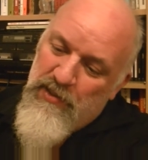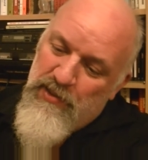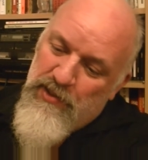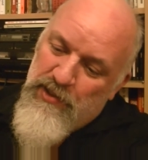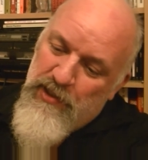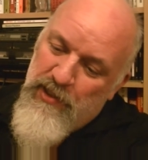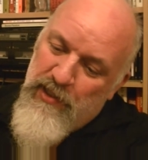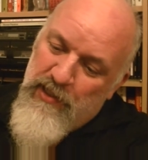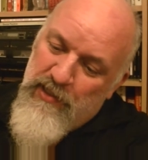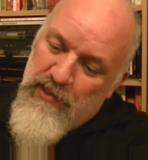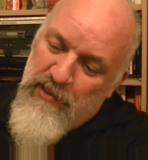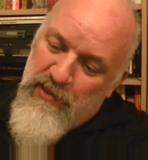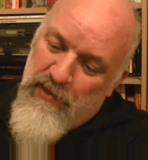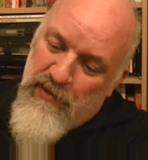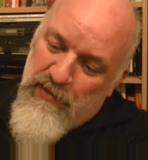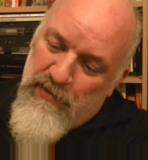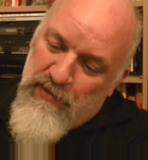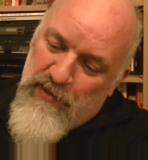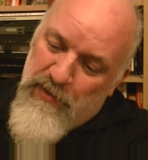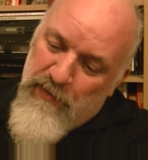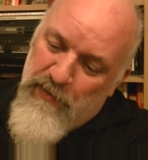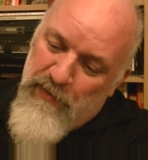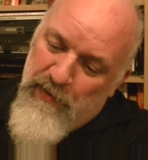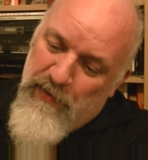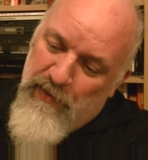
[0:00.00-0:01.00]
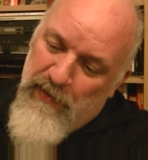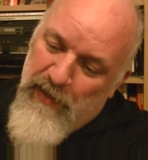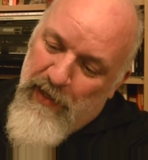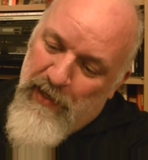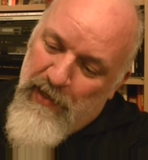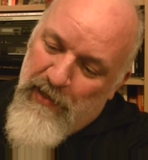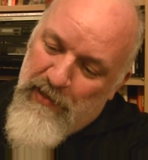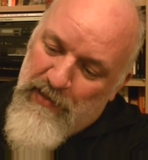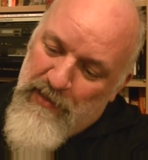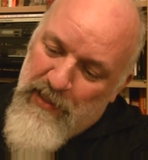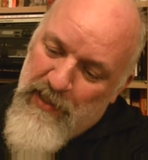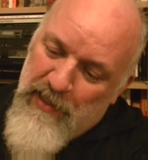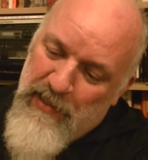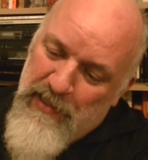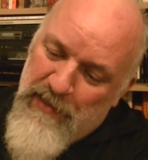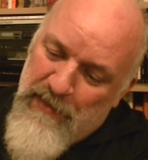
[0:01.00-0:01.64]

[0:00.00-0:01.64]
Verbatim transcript: Jeez, or something like that. I said,